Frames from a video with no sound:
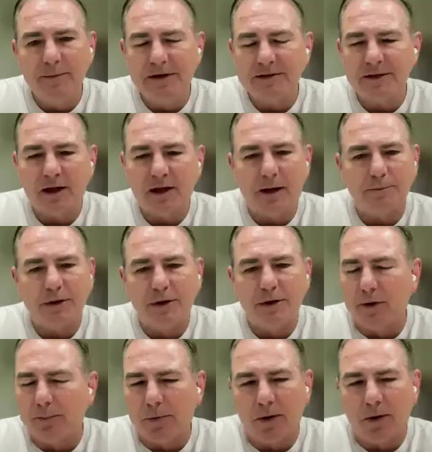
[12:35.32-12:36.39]
Yeah, we mix it
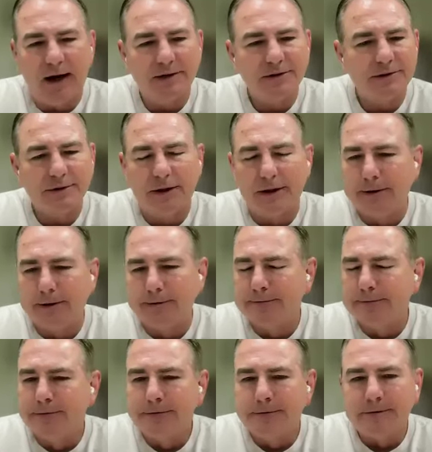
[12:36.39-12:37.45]
up. You know, we press.
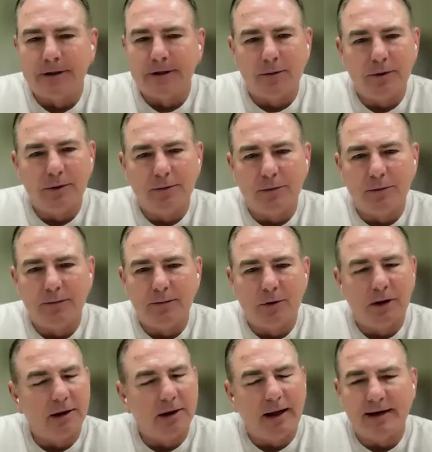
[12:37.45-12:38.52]
Uh, you know, we
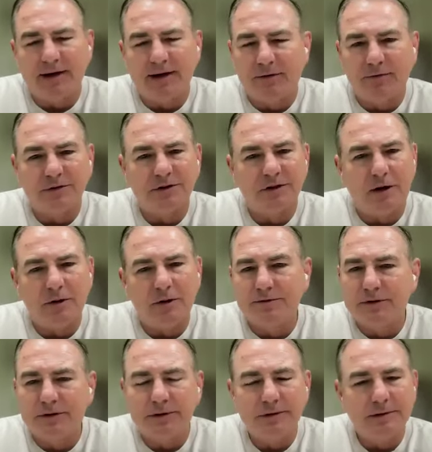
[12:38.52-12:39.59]
we run a lot of different
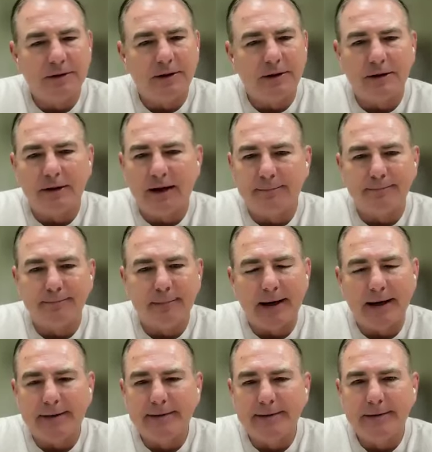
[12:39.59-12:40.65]
zones uh,
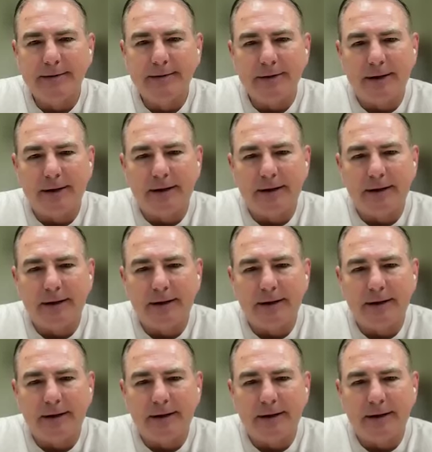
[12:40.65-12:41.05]
and man.